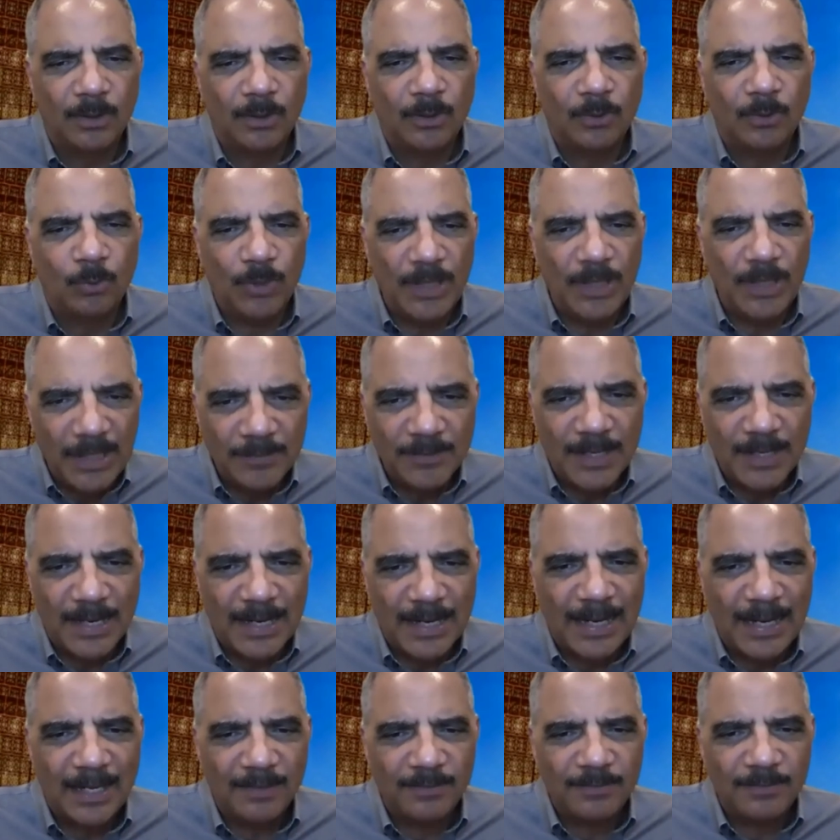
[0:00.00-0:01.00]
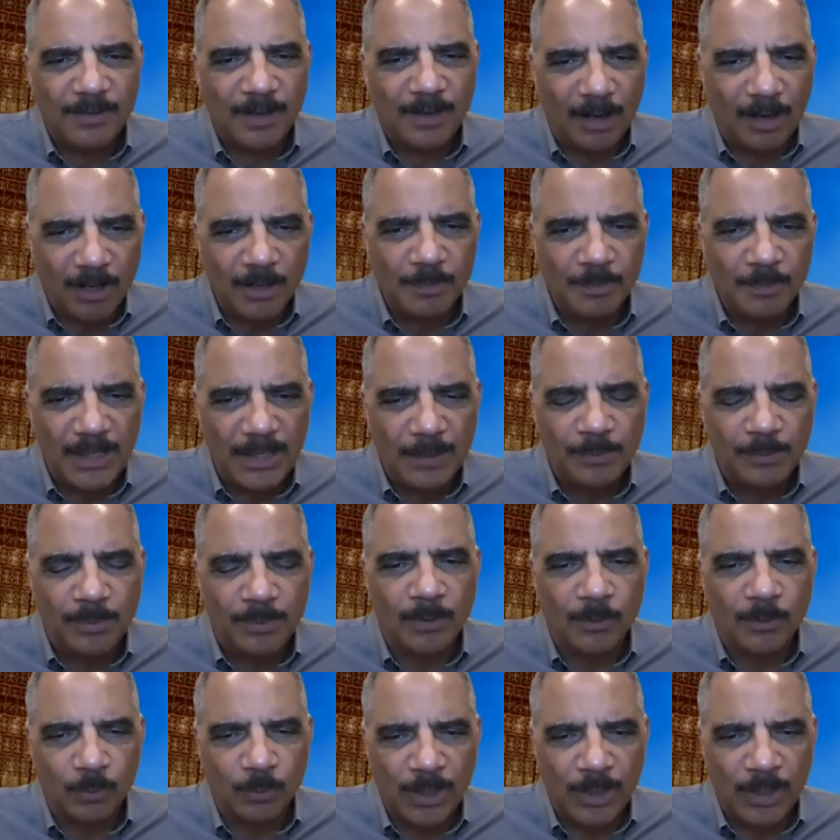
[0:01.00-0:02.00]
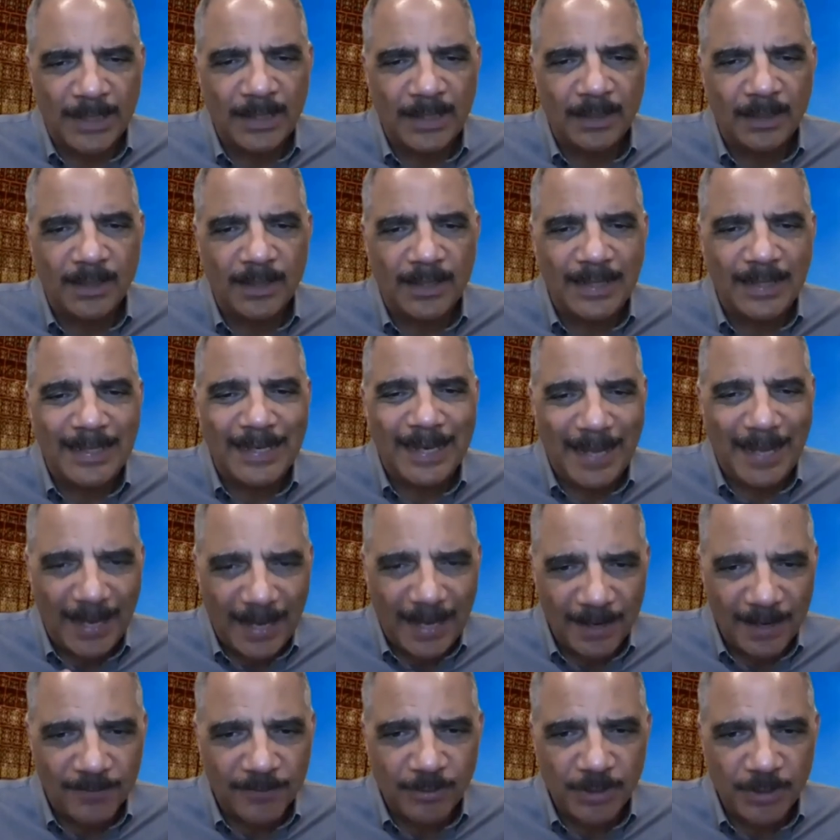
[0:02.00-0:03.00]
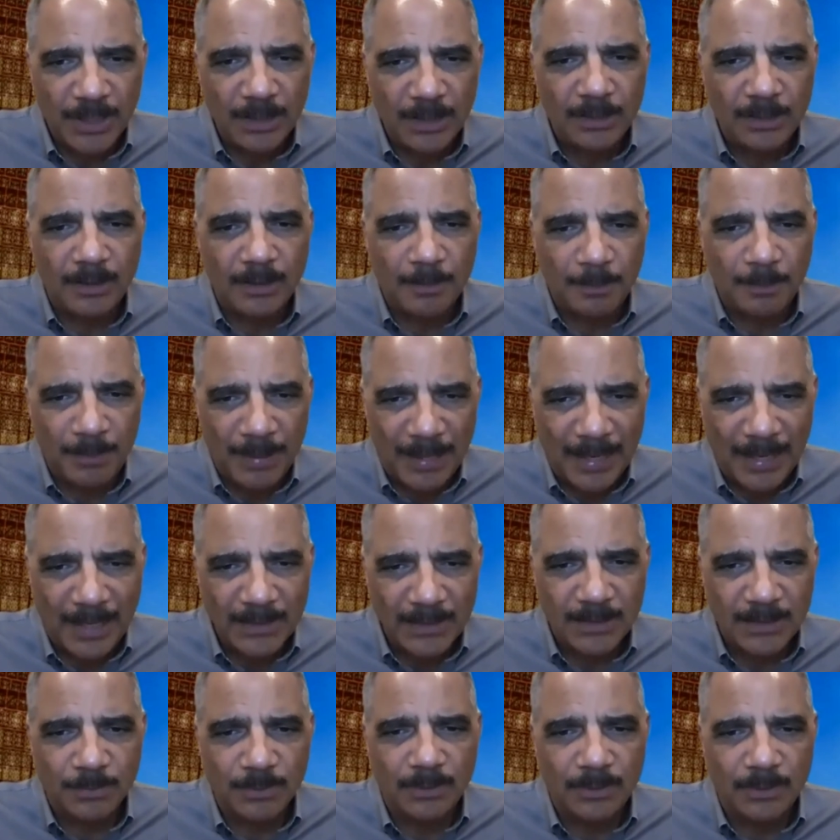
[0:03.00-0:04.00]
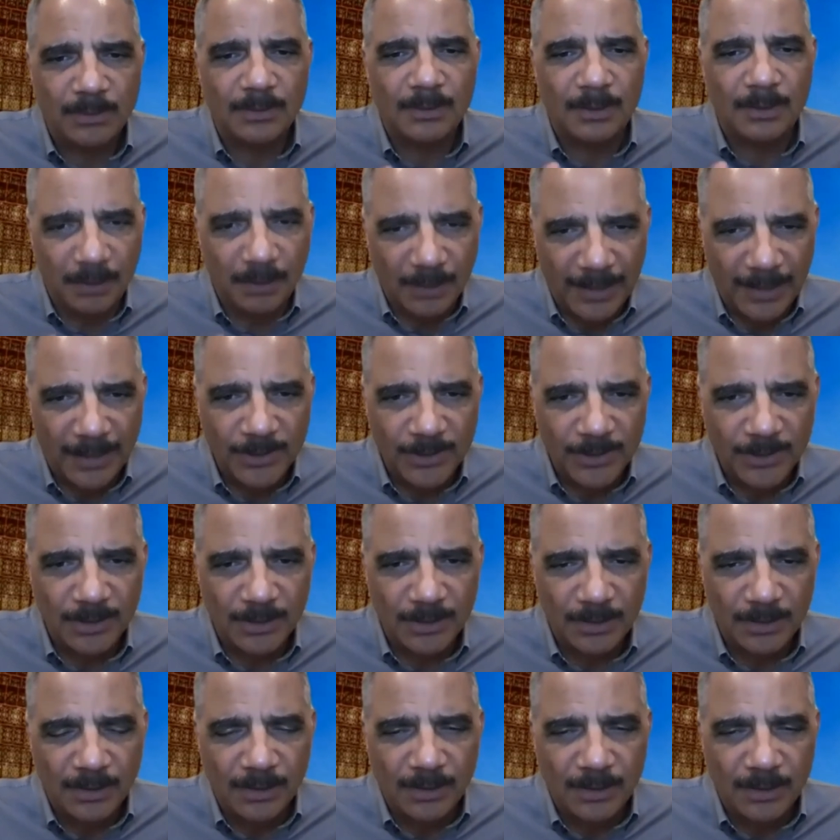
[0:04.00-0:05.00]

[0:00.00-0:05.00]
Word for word: We've got to have our people running in every possible election.